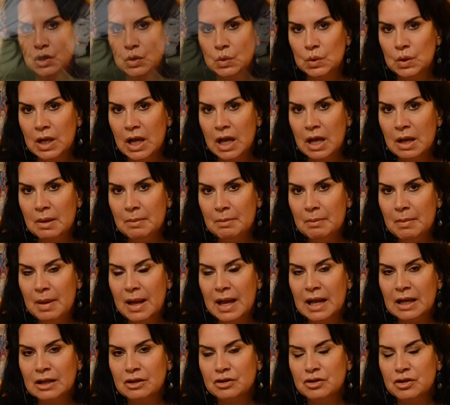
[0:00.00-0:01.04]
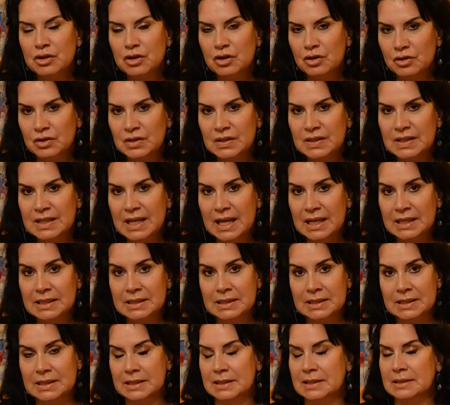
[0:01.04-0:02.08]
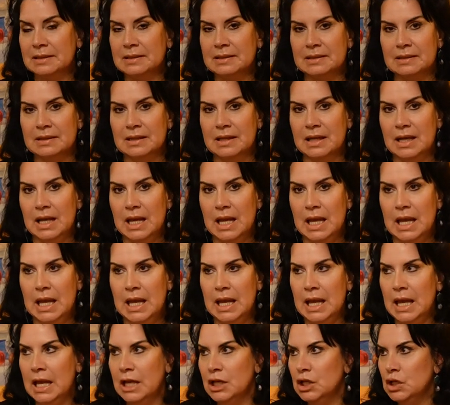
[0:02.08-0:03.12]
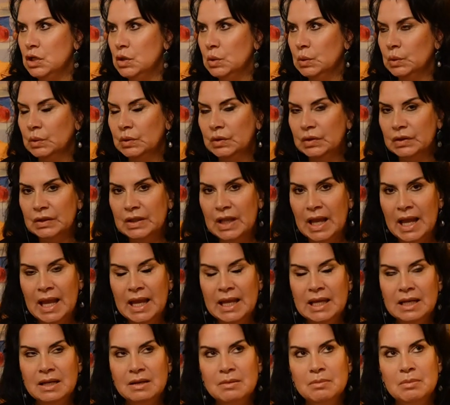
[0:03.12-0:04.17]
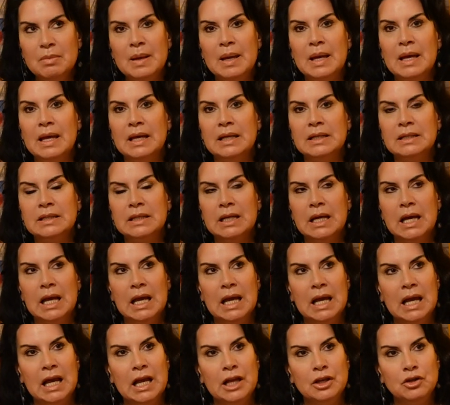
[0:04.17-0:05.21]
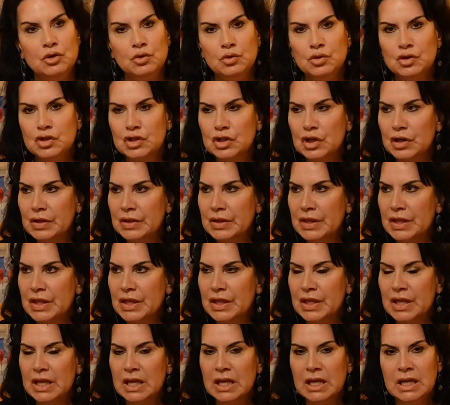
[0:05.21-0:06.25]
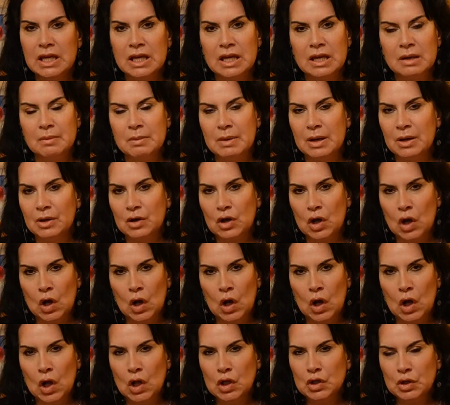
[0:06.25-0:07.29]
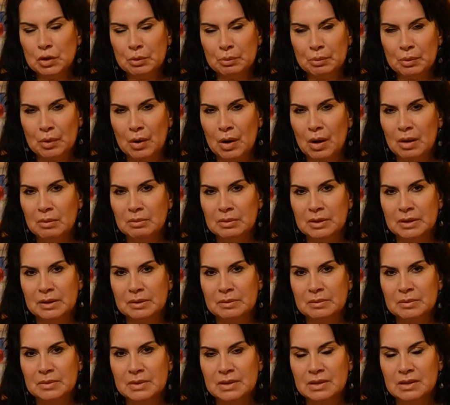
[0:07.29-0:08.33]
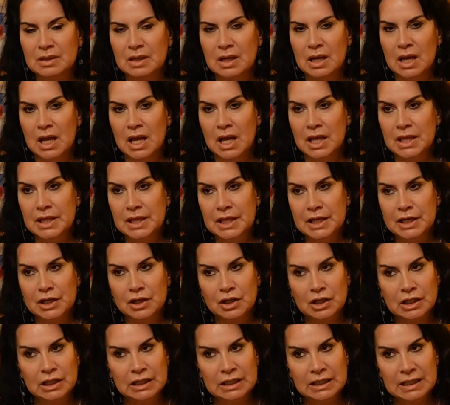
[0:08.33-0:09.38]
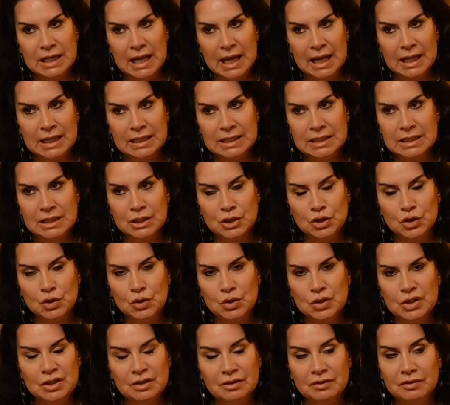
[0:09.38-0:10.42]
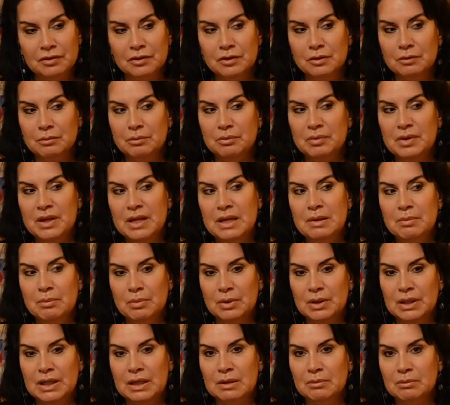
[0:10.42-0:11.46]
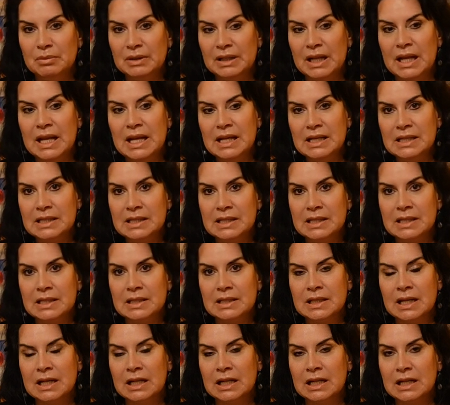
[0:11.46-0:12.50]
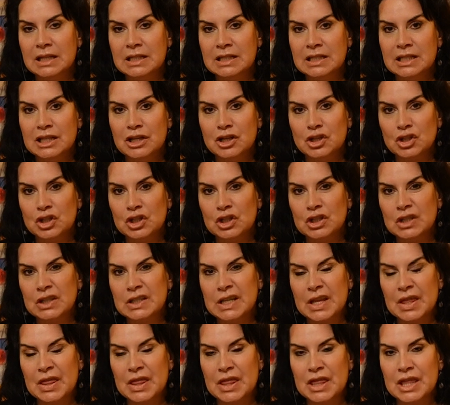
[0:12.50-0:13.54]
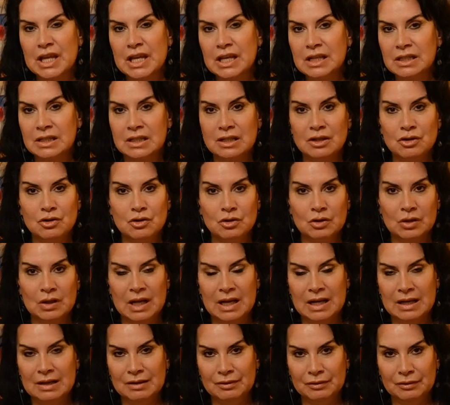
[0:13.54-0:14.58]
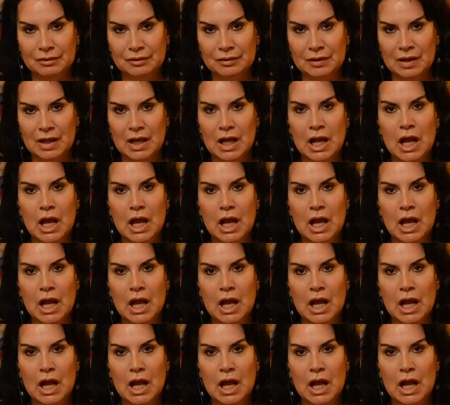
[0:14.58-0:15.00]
you come back to your senses and you lay in bed and you start thinking about all your problems that are connected to different people and places and conditions and things in your life,